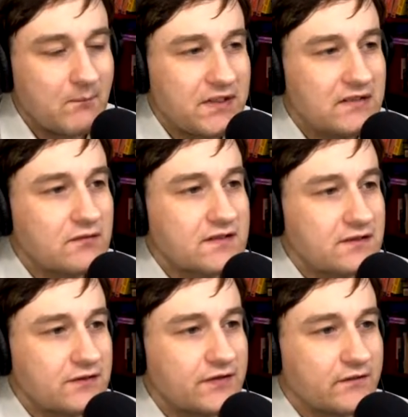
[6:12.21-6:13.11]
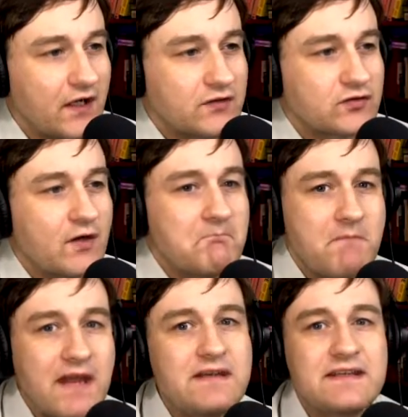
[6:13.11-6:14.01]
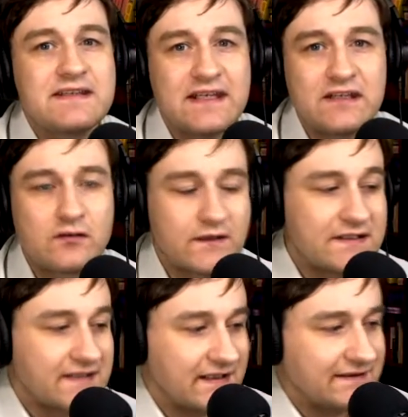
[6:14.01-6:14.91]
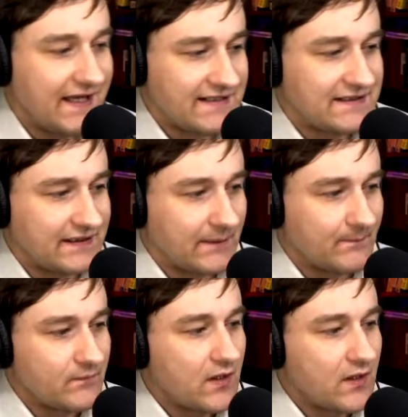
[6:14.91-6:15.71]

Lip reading: be a result of a tremendous increase in testing?